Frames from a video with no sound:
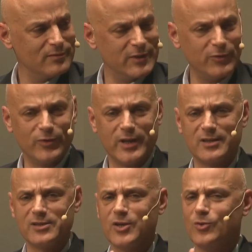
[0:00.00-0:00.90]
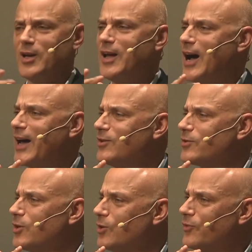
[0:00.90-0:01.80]
different. So I don't
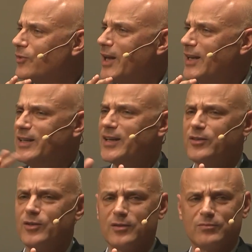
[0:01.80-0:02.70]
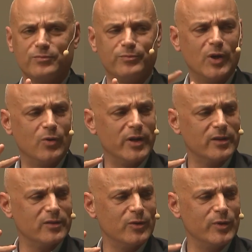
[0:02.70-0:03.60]
know of any other poet
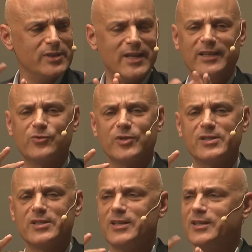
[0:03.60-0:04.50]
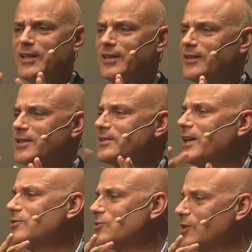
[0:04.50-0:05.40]
who is that interested in the
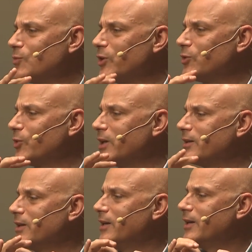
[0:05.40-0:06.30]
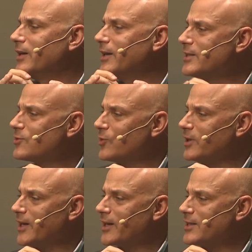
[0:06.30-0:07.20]
tension between
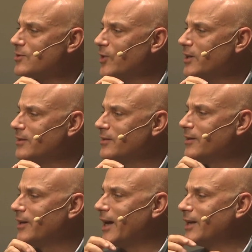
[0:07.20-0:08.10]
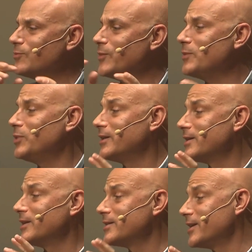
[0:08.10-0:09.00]
history that gets written and maybe
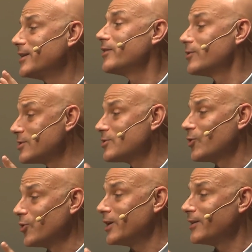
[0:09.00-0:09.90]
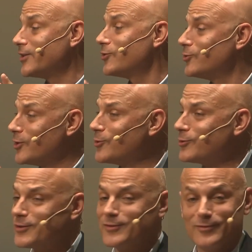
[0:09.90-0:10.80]
there's another story that
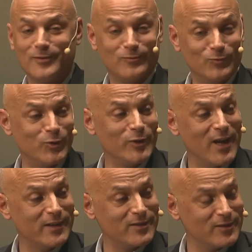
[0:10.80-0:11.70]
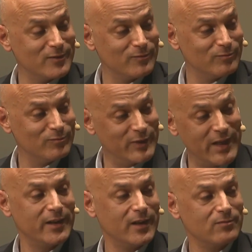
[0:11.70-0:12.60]
you're not
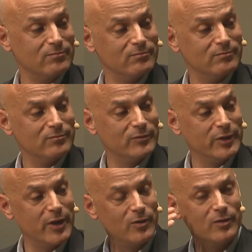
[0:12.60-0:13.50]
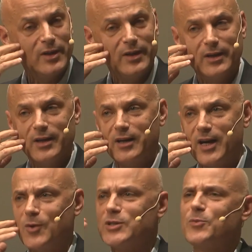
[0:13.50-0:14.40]
getting, you know.
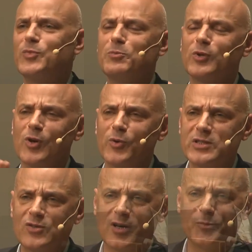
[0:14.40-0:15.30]
I would say people always talk